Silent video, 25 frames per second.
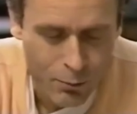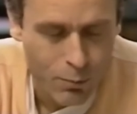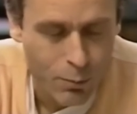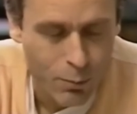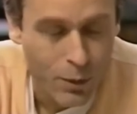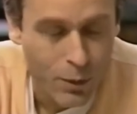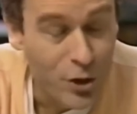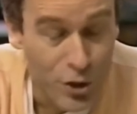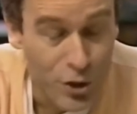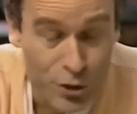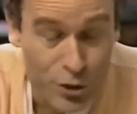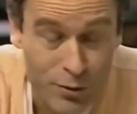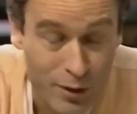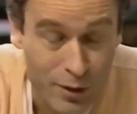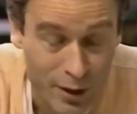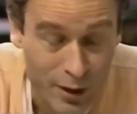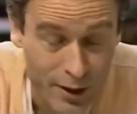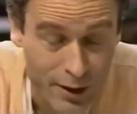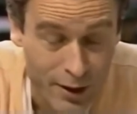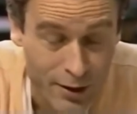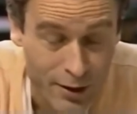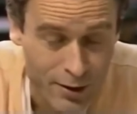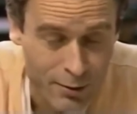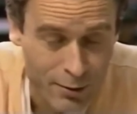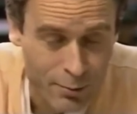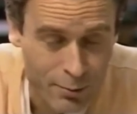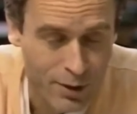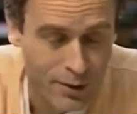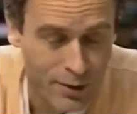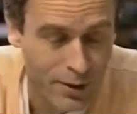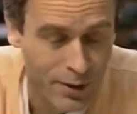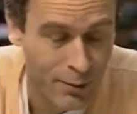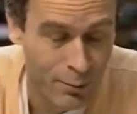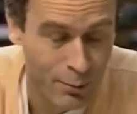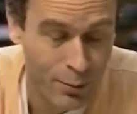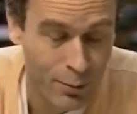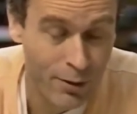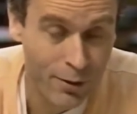much too late, but
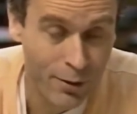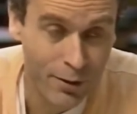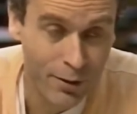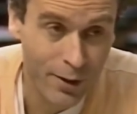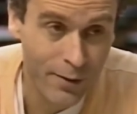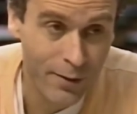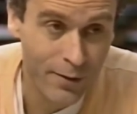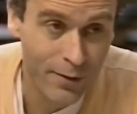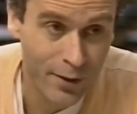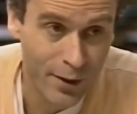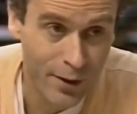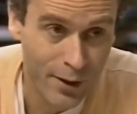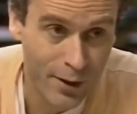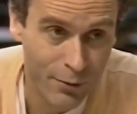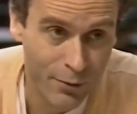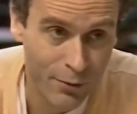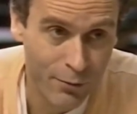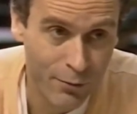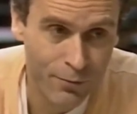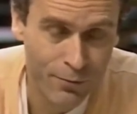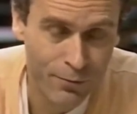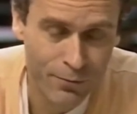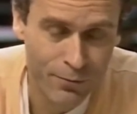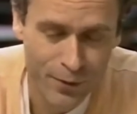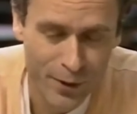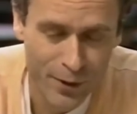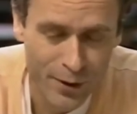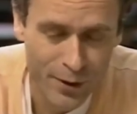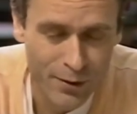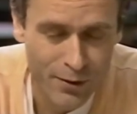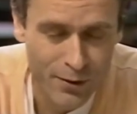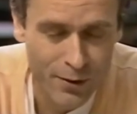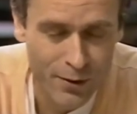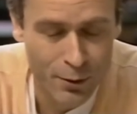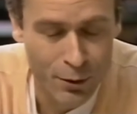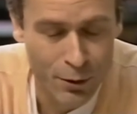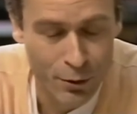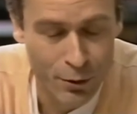better late than never,
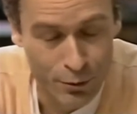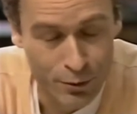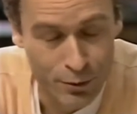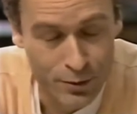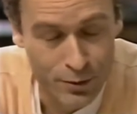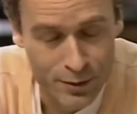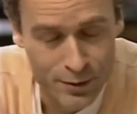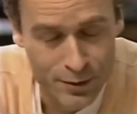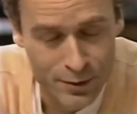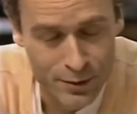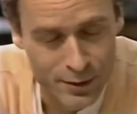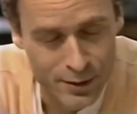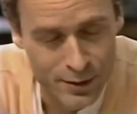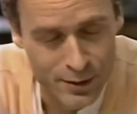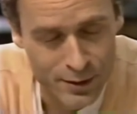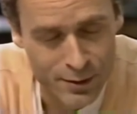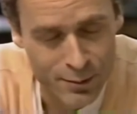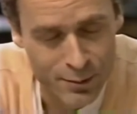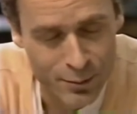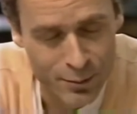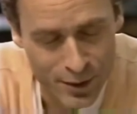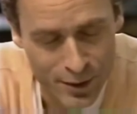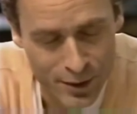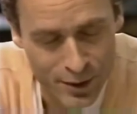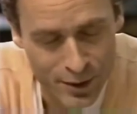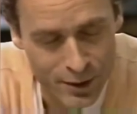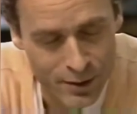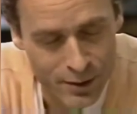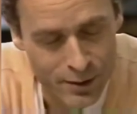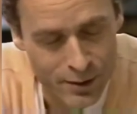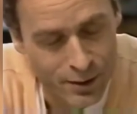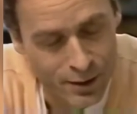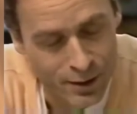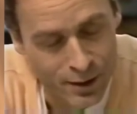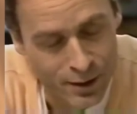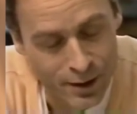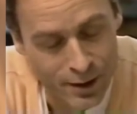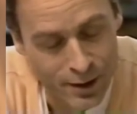feel the hurt and the pain
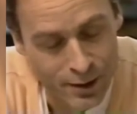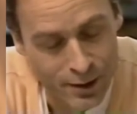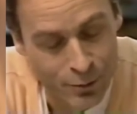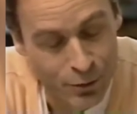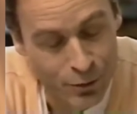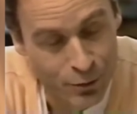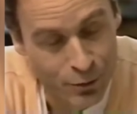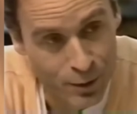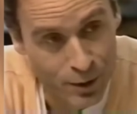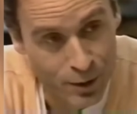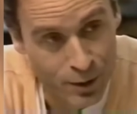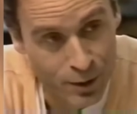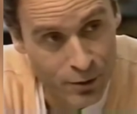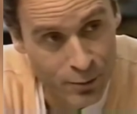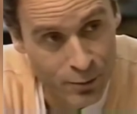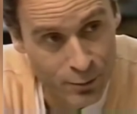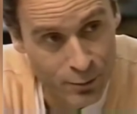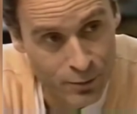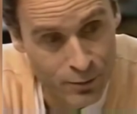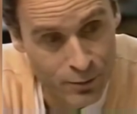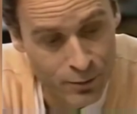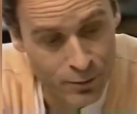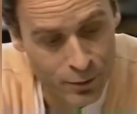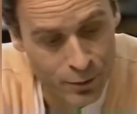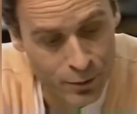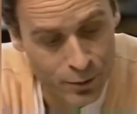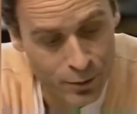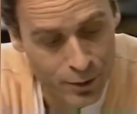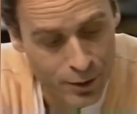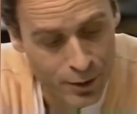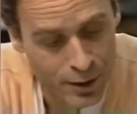that I am responsible for.